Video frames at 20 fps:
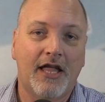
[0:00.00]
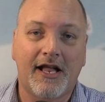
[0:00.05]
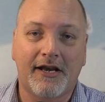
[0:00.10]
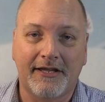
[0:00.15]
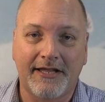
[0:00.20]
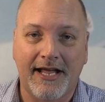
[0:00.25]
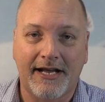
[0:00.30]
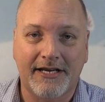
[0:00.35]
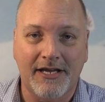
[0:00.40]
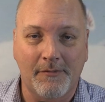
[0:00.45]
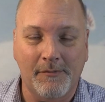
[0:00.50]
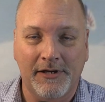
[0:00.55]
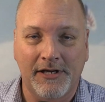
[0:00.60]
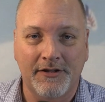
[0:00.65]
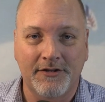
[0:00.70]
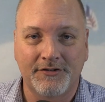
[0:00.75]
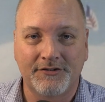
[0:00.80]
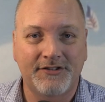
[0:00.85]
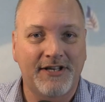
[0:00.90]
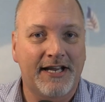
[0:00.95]
lot of that coming
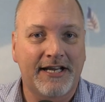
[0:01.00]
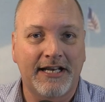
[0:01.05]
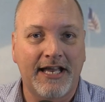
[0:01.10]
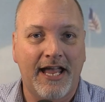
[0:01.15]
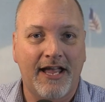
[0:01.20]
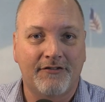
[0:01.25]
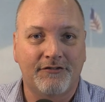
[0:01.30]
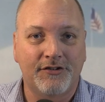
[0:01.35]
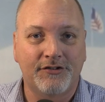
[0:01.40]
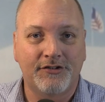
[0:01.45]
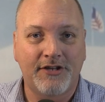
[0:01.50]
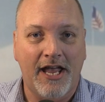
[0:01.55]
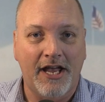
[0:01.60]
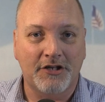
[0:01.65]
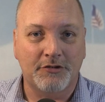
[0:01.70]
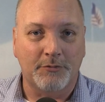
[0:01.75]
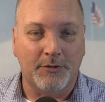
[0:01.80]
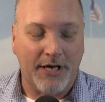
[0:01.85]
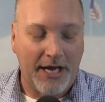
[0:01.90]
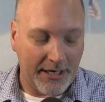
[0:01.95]
in the second half as
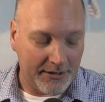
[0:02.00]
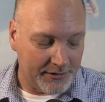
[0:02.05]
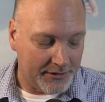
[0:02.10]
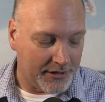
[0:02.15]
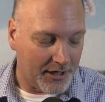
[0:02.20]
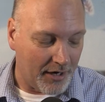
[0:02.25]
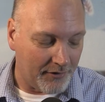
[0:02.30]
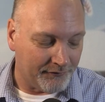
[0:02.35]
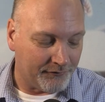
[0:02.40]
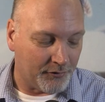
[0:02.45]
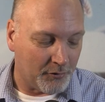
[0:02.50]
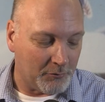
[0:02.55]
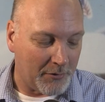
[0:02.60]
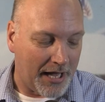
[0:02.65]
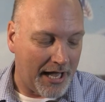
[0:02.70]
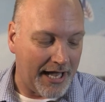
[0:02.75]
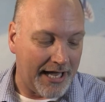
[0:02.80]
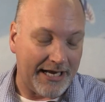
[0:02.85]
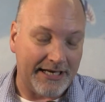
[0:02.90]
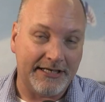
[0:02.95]
Cashmere had to come from
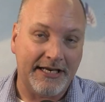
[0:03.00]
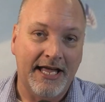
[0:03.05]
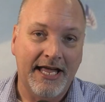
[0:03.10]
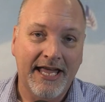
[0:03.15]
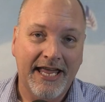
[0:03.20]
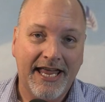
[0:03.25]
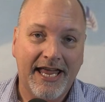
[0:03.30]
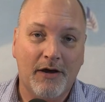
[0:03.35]
behind.